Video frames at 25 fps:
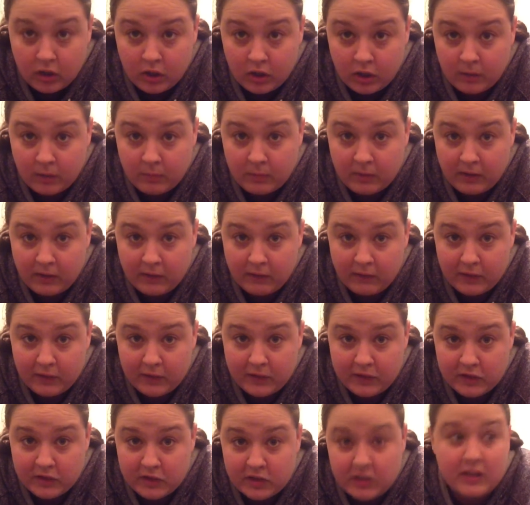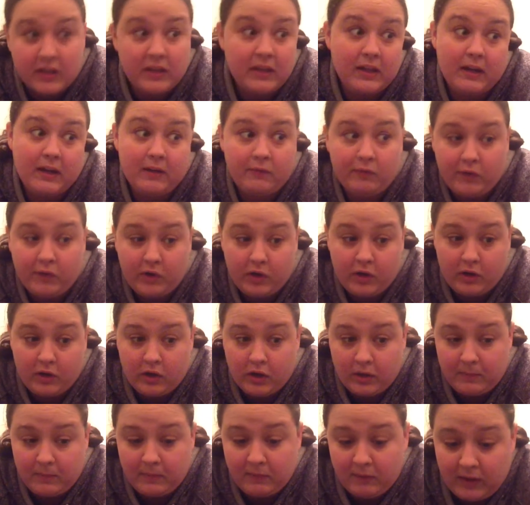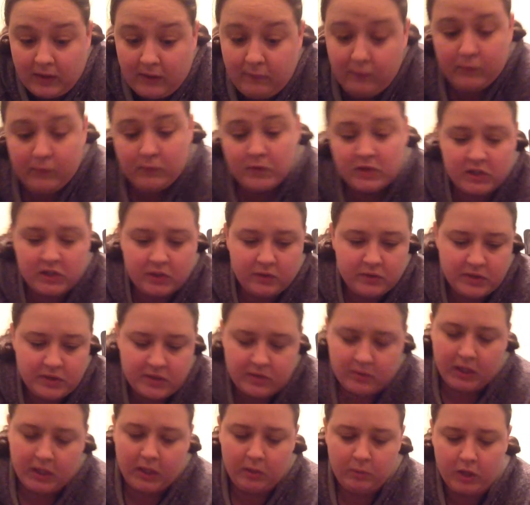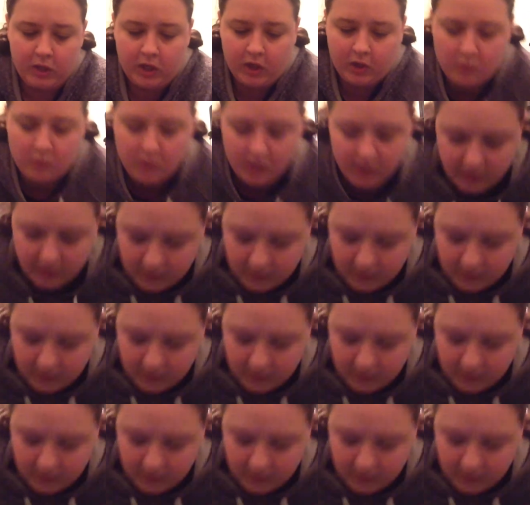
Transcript: I'm ready for this, just like they've got to be ready for the results, so here we go.